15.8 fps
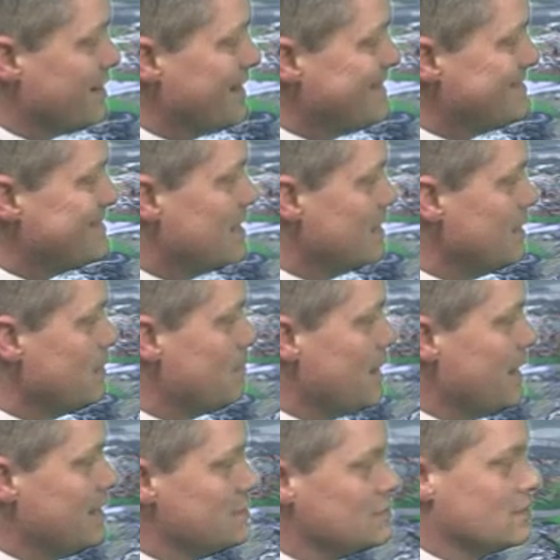And Tanita
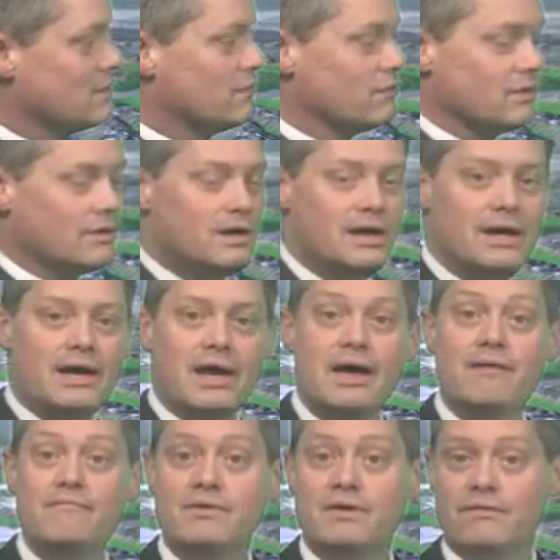Pass looking for
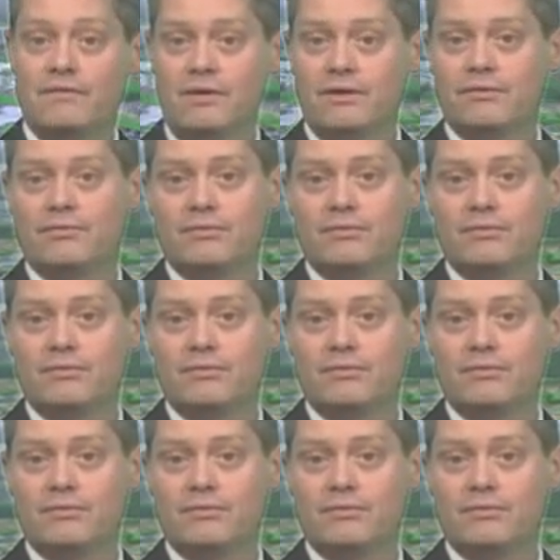MVFR